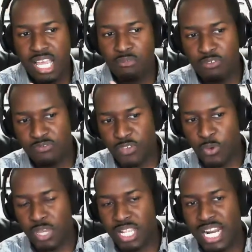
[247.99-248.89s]

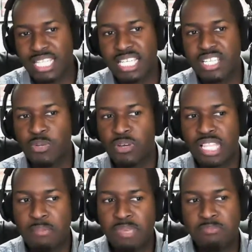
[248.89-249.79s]
reviewing, and I said, you know what,
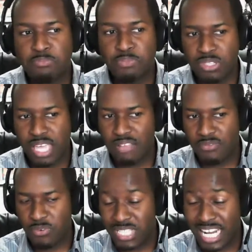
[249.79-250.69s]
let me put the
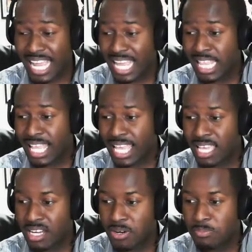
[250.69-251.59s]
headphones that I
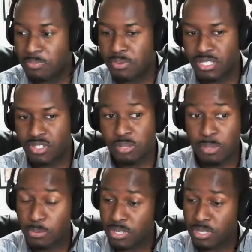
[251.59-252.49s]
like up, and so that
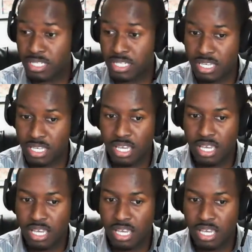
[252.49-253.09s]
people can see.